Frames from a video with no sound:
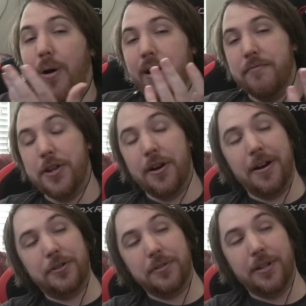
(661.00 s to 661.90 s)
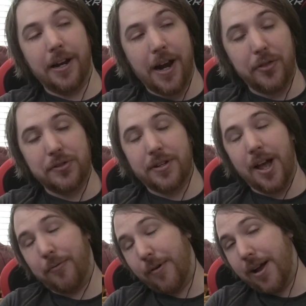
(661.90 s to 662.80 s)
Or if you're interested in other
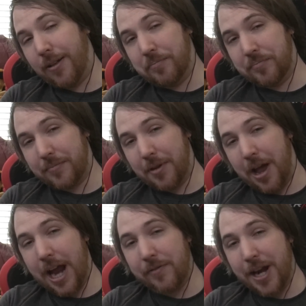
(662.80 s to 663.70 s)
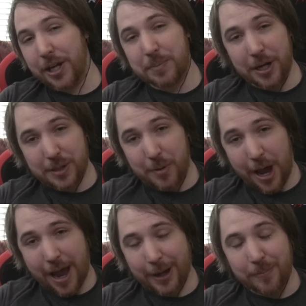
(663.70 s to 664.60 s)
stuff, well, I have a nice mixed
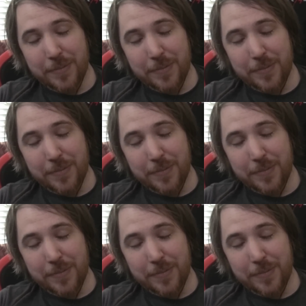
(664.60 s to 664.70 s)
bag.